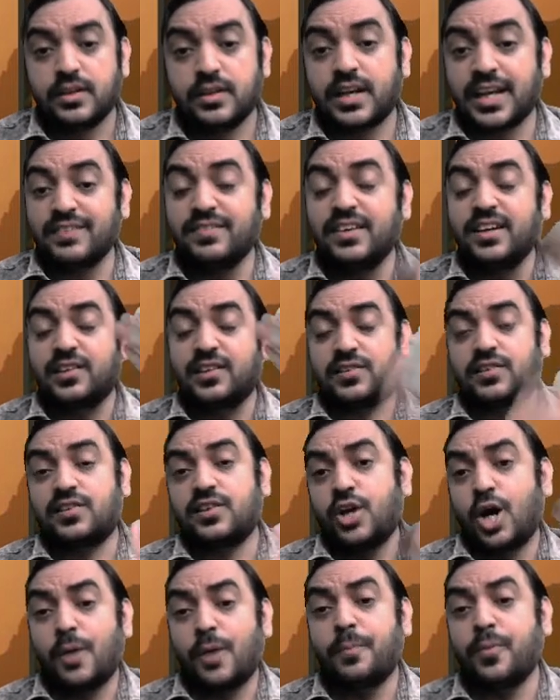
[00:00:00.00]
Reverse,
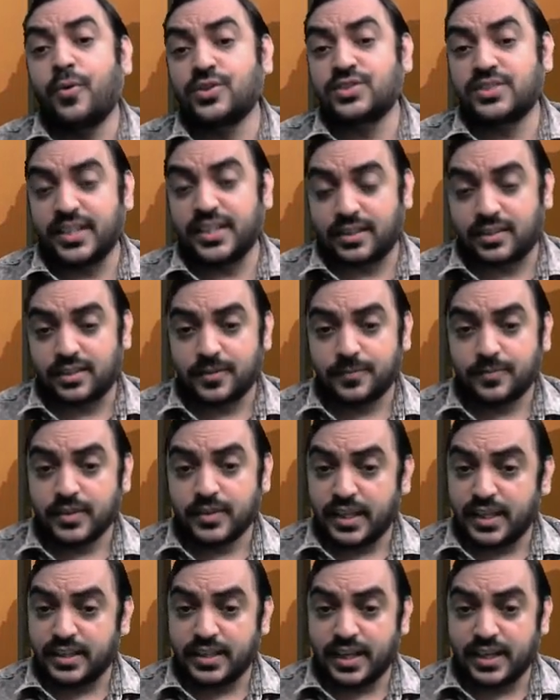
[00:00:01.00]
opposite.
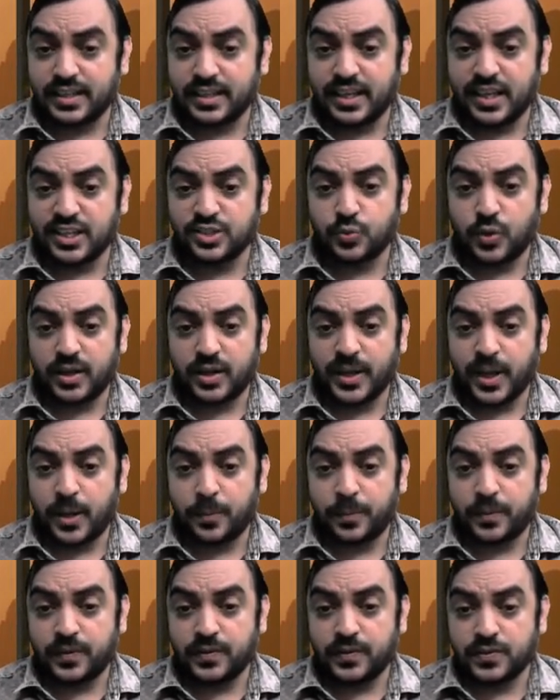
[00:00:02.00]
In that case, what
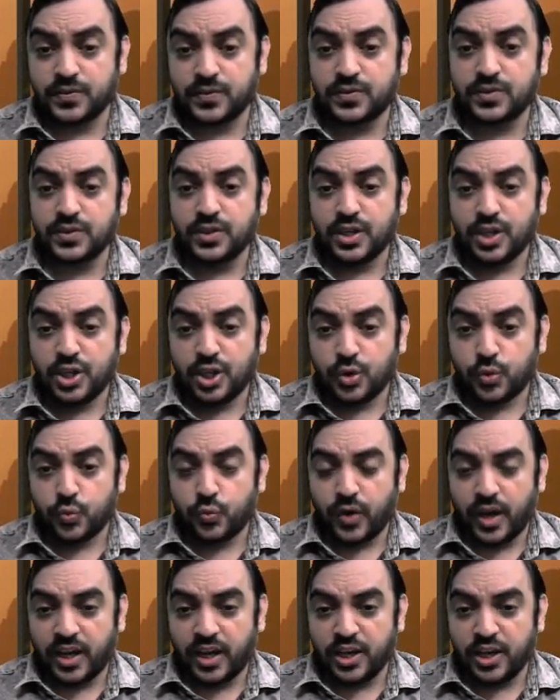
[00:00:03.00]
happens?
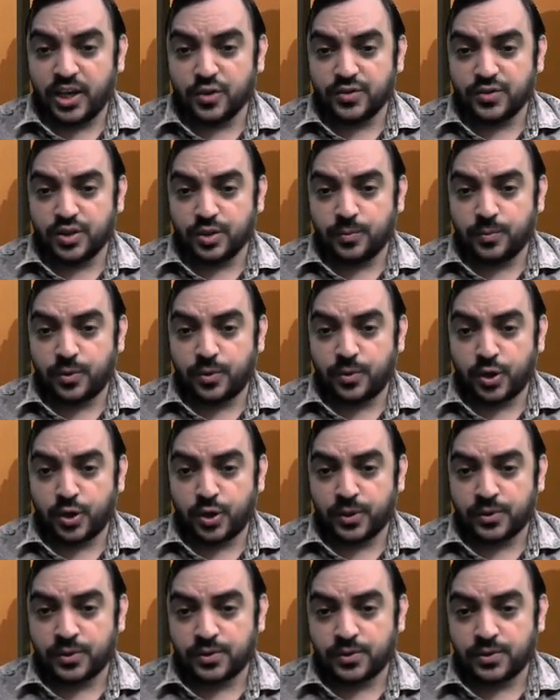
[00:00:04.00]
Value of the
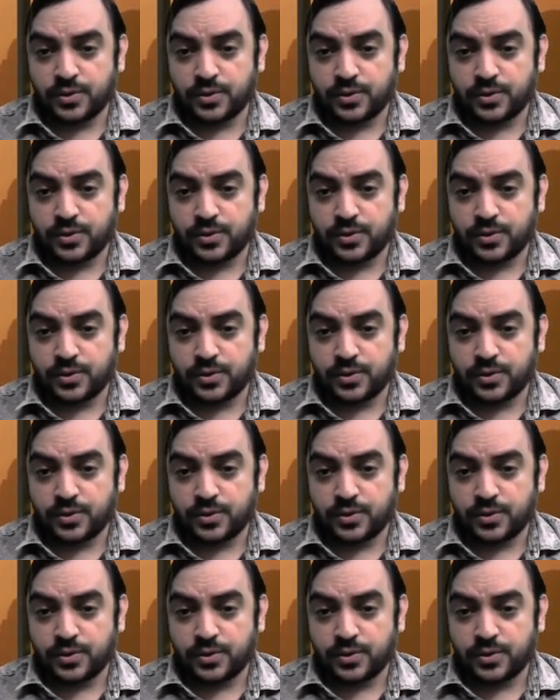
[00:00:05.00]
bond